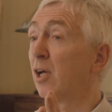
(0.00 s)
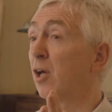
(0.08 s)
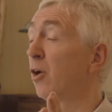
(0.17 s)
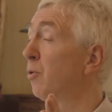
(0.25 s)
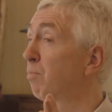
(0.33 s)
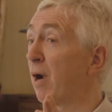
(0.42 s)

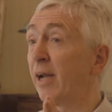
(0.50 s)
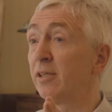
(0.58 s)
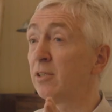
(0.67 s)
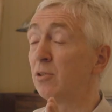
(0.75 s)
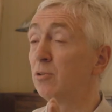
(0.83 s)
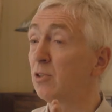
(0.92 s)
Colonel
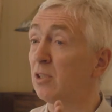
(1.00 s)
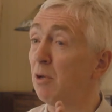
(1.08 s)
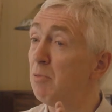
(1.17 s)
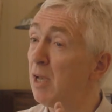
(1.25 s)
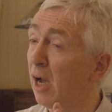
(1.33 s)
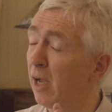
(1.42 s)
Brandon, who's
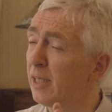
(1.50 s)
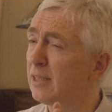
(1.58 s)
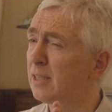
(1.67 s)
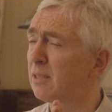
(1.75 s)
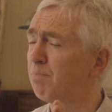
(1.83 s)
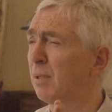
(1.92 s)
so
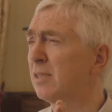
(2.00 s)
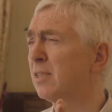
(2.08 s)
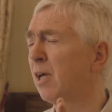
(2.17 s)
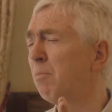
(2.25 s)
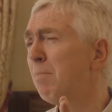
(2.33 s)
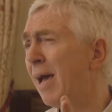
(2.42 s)
nice but
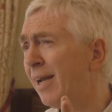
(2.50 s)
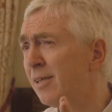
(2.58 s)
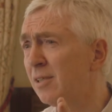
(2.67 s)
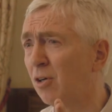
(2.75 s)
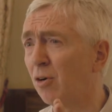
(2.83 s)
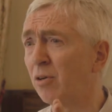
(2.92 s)
so
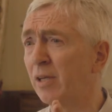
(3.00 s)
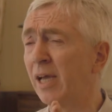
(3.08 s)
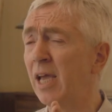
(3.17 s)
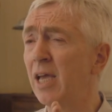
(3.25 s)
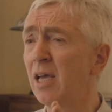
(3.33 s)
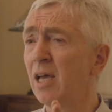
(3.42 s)

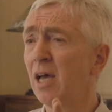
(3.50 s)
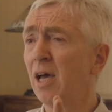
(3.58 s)
melancholy,